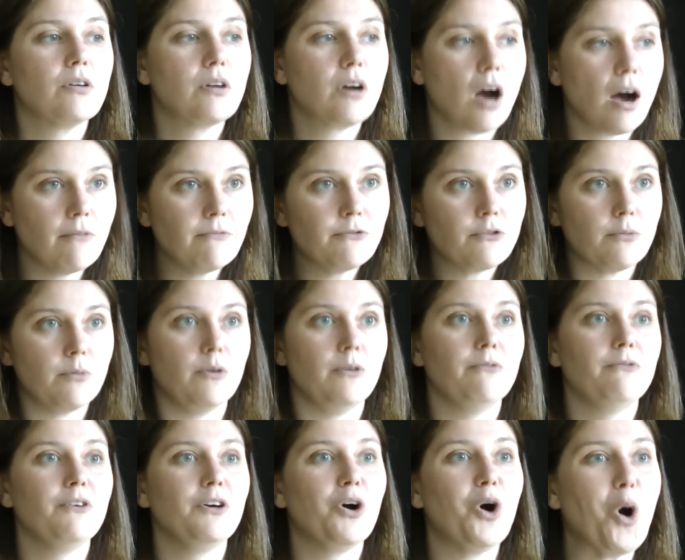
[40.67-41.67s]
comfortable,
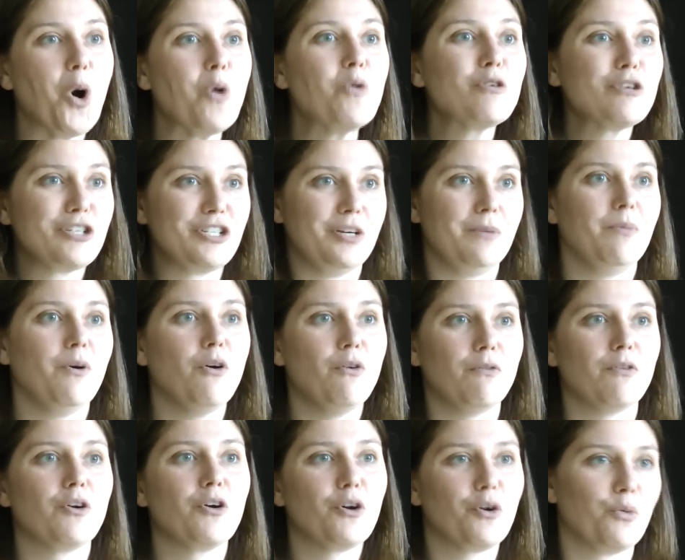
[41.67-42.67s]
feel ownership
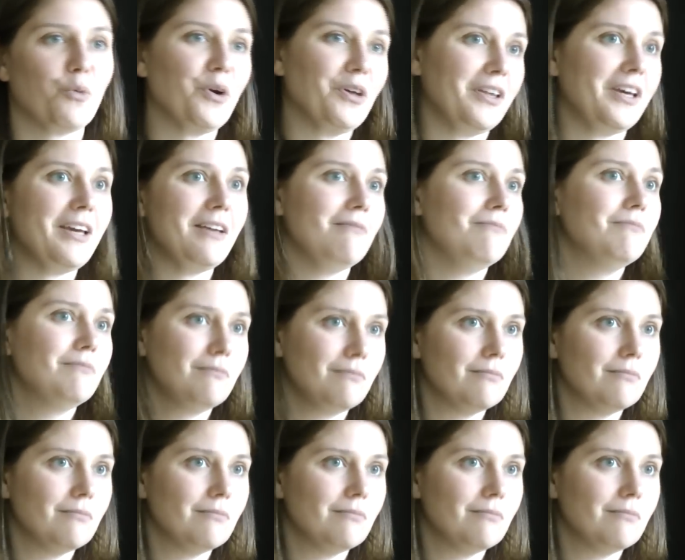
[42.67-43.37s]
over a really